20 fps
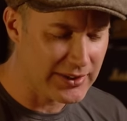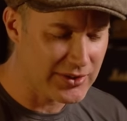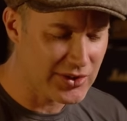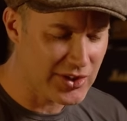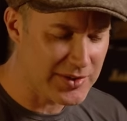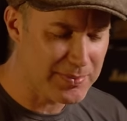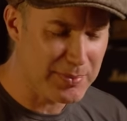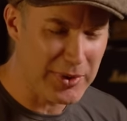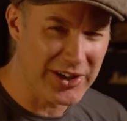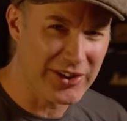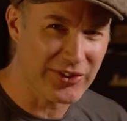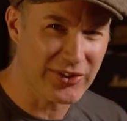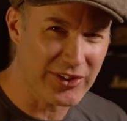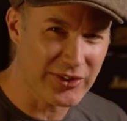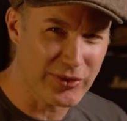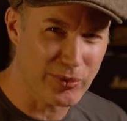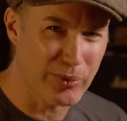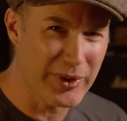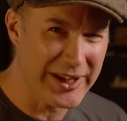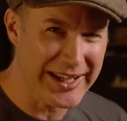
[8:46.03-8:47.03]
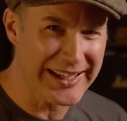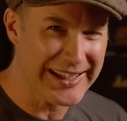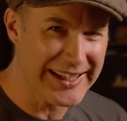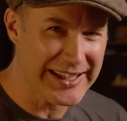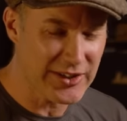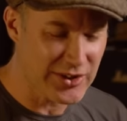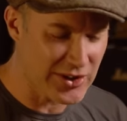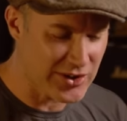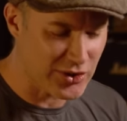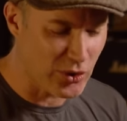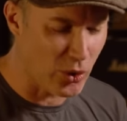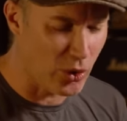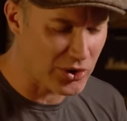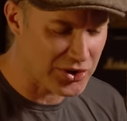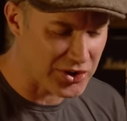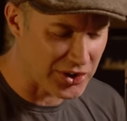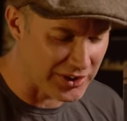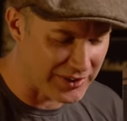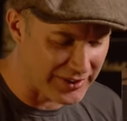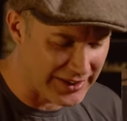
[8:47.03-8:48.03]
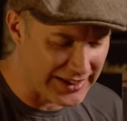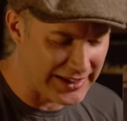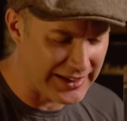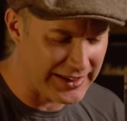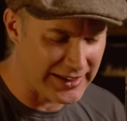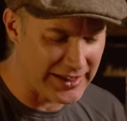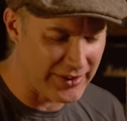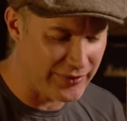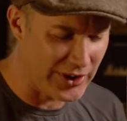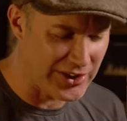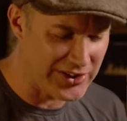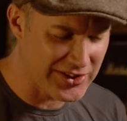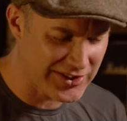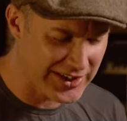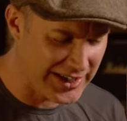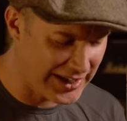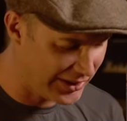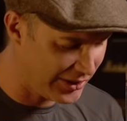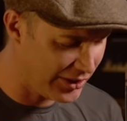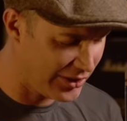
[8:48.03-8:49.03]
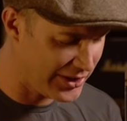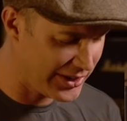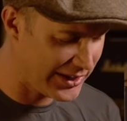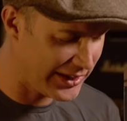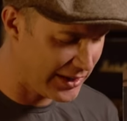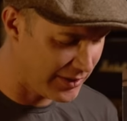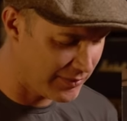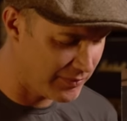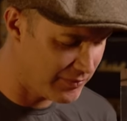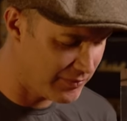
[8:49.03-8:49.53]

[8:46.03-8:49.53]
Just because it's really distortion, and if I just kick it on, you can.